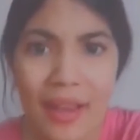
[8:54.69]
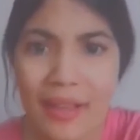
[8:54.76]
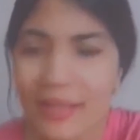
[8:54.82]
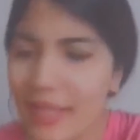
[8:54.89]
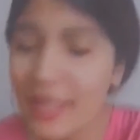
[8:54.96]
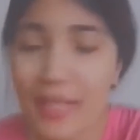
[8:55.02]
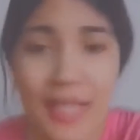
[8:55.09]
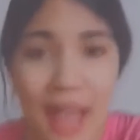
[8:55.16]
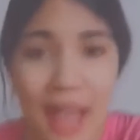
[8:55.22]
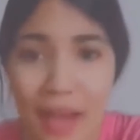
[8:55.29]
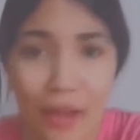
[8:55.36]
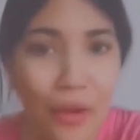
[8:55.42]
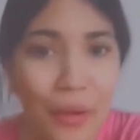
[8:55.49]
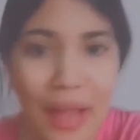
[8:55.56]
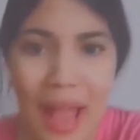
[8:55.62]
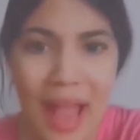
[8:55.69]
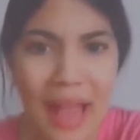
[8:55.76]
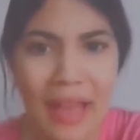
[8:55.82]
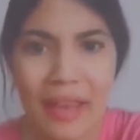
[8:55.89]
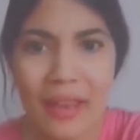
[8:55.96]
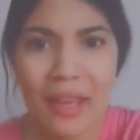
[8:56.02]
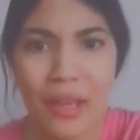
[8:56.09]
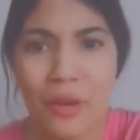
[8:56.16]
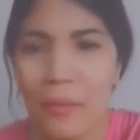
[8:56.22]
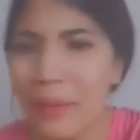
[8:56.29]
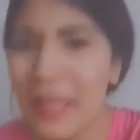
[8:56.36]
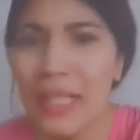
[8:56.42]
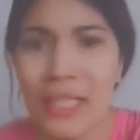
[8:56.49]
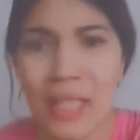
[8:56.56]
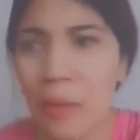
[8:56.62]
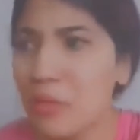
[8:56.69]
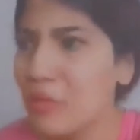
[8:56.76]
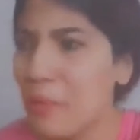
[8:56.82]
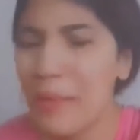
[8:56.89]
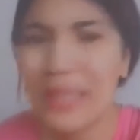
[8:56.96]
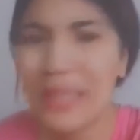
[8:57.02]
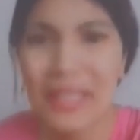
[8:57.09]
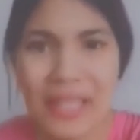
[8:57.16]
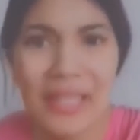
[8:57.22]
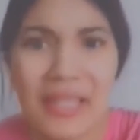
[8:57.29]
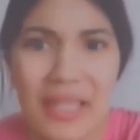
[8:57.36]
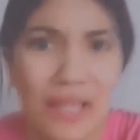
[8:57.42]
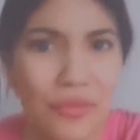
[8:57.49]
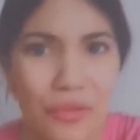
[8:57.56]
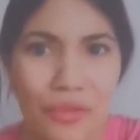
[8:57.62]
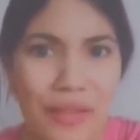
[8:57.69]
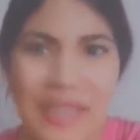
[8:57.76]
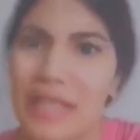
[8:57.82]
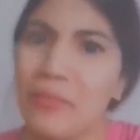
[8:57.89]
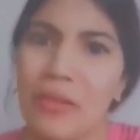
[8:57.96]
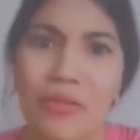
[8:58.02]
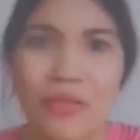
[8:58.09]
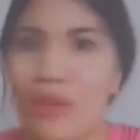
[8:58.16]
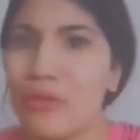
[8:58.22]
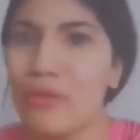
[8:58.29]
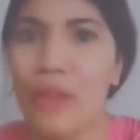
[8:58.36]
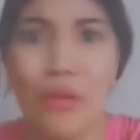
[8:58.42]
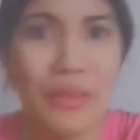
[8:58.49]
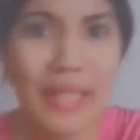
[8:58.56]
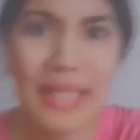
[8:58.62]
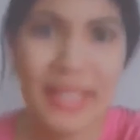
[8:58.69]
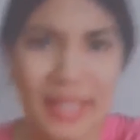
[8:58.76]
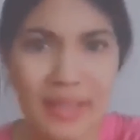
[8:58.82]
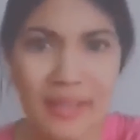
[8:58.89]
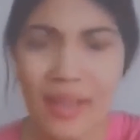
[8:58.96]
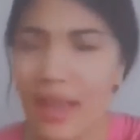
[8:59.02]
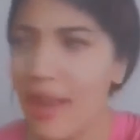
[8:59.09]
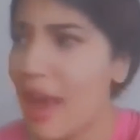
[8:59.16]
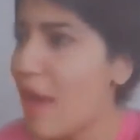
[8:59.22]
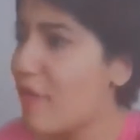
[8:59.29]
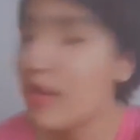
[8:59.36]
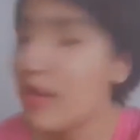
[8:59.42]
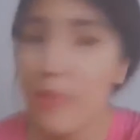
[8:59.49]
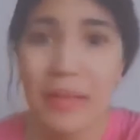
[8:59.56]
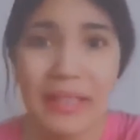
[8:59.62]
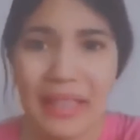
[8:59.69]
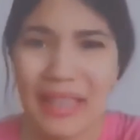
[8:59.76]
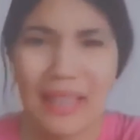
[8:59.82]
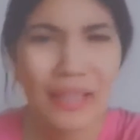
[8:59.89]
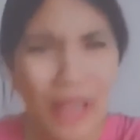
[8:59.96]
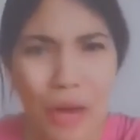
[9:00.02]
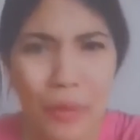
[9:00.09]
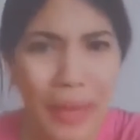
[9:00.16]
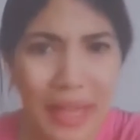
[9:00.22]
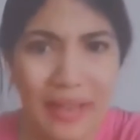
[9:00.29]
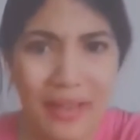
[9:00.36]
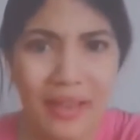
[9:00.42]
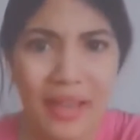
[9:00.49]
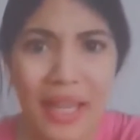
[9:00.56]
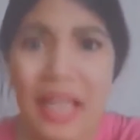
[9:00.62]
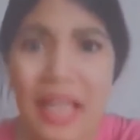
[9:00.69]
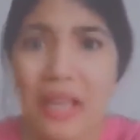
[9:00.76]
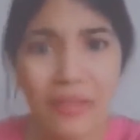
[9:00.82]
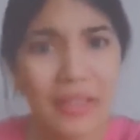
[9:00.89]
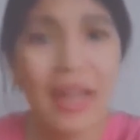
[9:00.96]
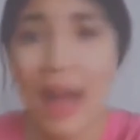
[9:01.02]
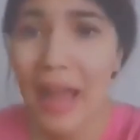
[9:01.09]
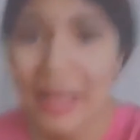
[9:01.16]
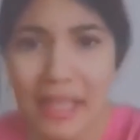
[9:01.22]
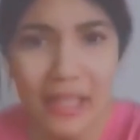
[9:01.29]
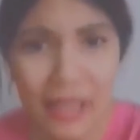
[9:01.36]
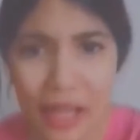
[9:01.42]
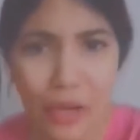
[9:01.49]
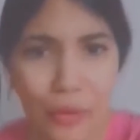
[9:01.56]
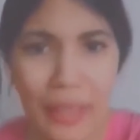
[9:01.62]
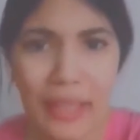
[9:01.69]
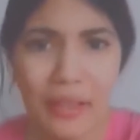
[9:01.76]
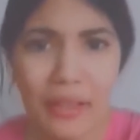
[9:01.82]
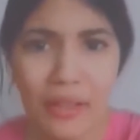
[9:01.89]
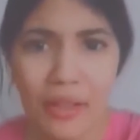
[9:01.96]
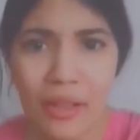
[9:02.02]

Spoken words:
This is not okay. You're being stopped from entering this food festival for no reason. Everybody can go in. Even I can go in.